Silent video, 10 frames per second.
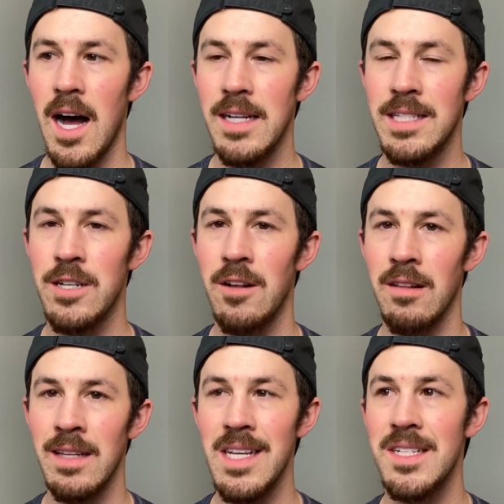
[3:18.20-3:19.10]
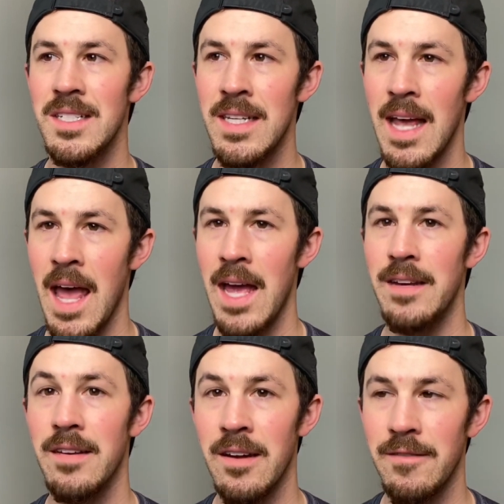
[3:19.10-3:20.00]
till at least the
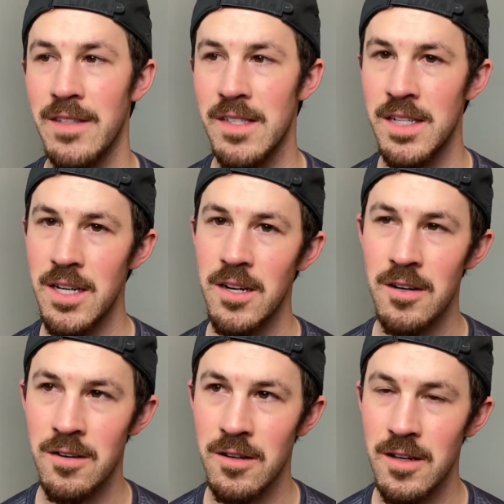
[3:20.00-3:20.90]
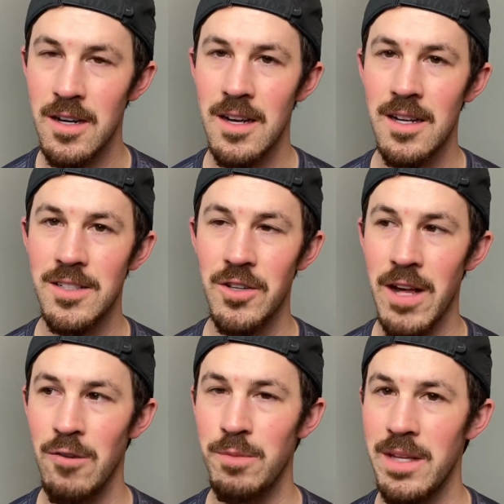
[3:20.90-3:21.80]
end of this year. So
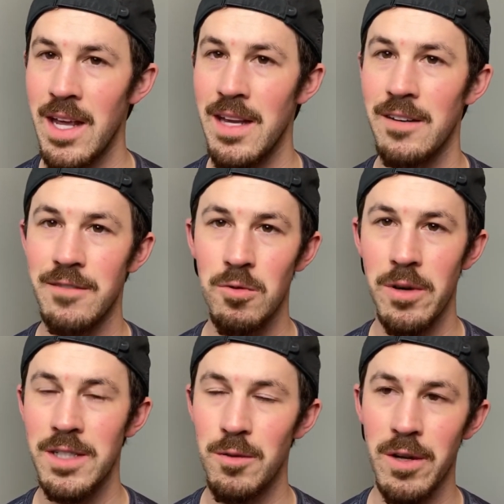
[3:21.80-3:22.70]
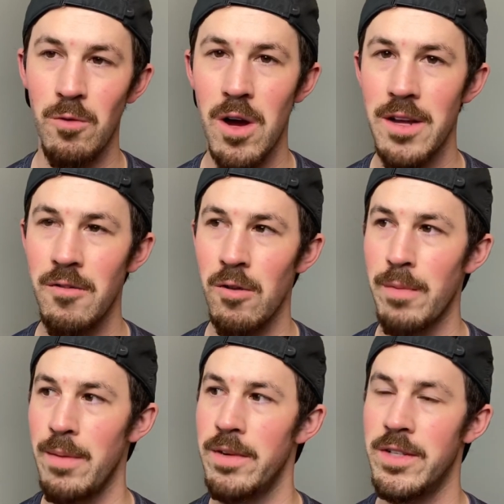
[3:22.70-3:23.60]
that would be the end of 2021, or
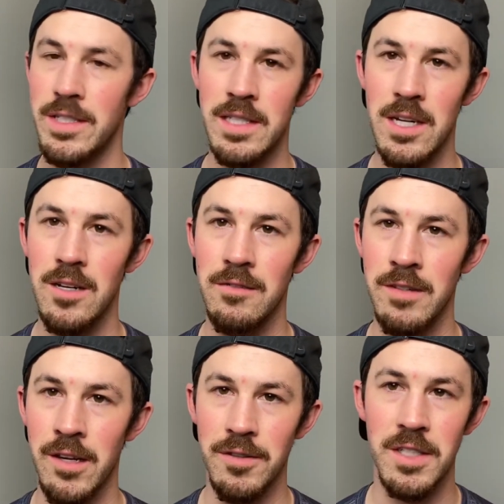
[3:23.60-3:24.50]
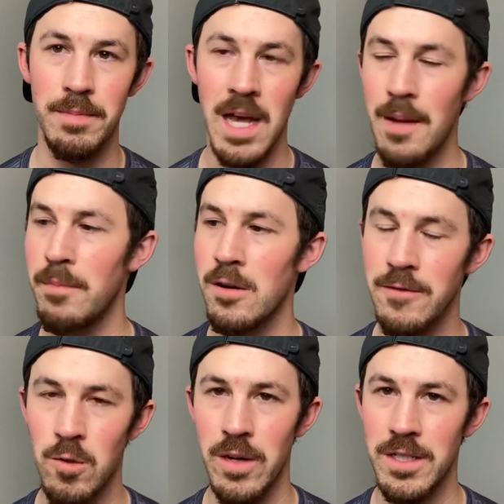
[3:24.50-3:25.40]
maybe just till, you know, September of
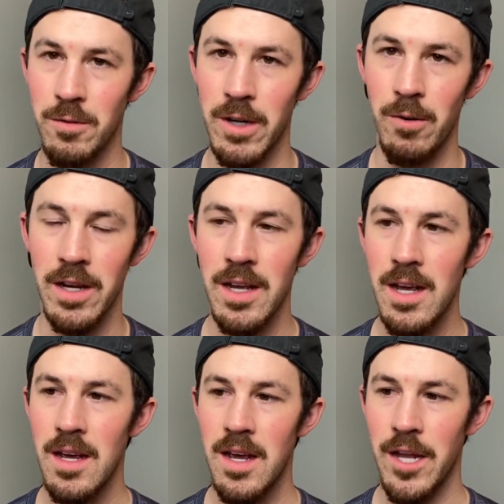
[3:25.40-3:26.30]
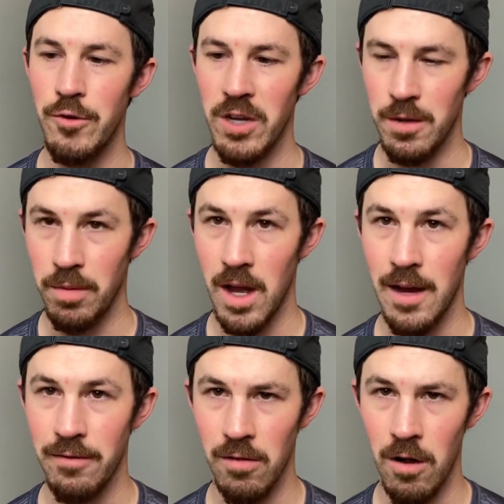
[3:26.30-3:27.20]
2021, and you could apply
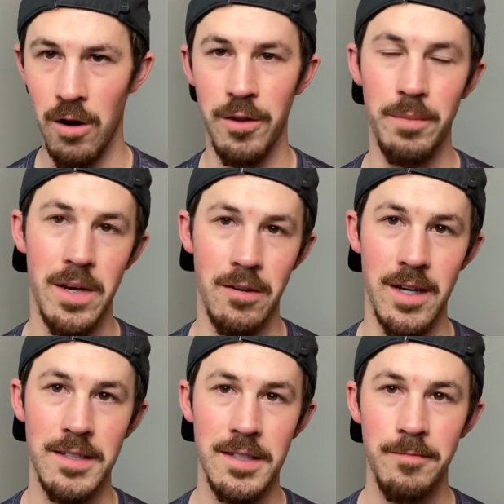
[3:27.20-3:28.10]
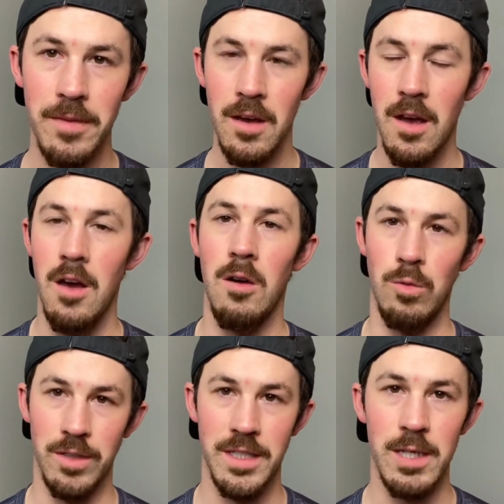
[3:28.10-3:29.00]
for all the periods.
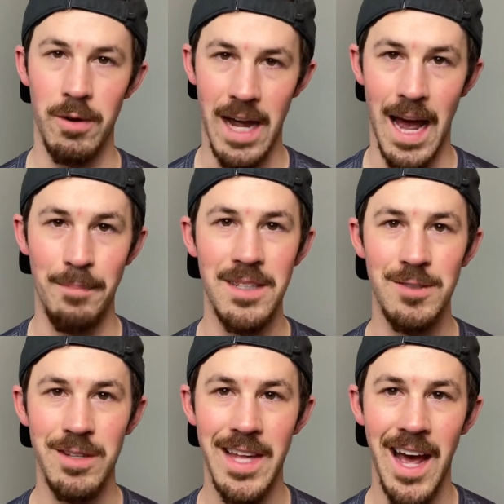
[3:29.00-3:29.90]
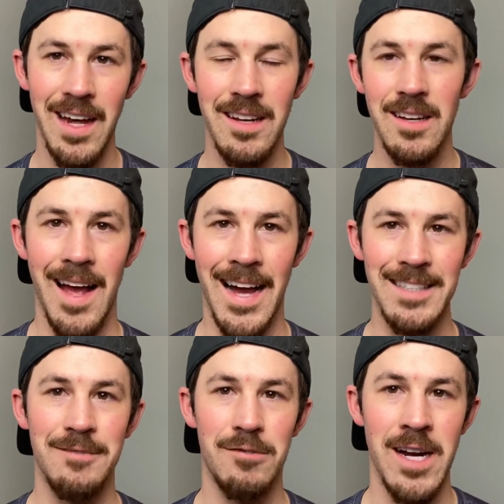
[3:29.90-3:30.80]
We'll see what happens with that.
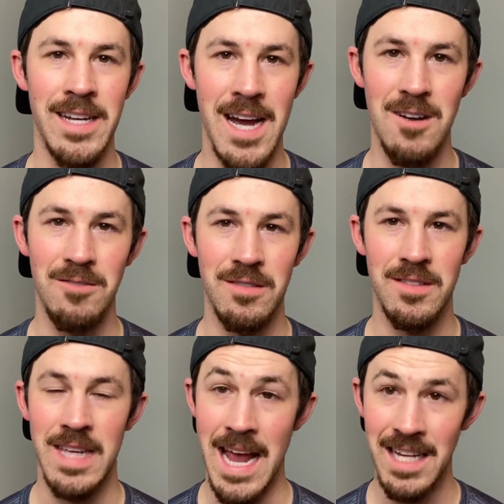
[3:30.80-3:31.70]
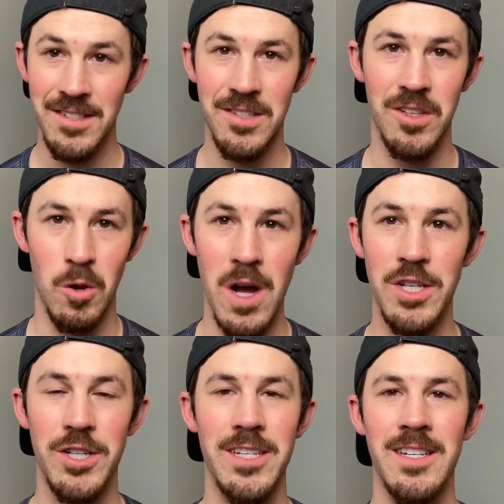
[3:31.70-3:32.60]
As of right now, to answer the
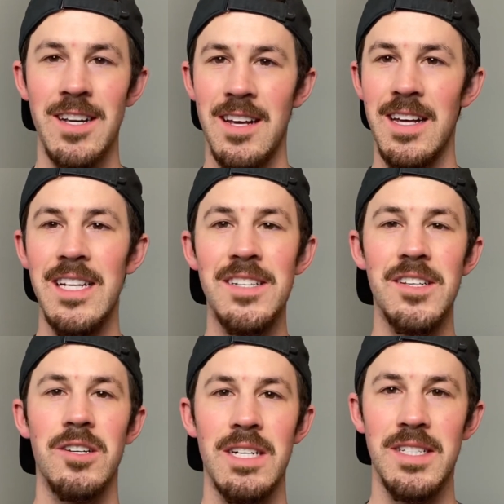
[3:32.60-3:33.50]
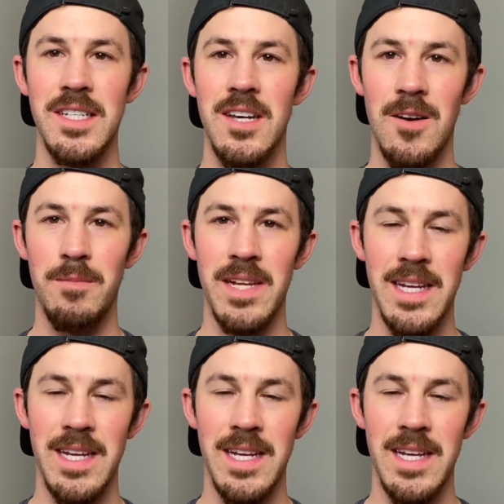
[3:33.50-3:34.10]
question, is there a CRB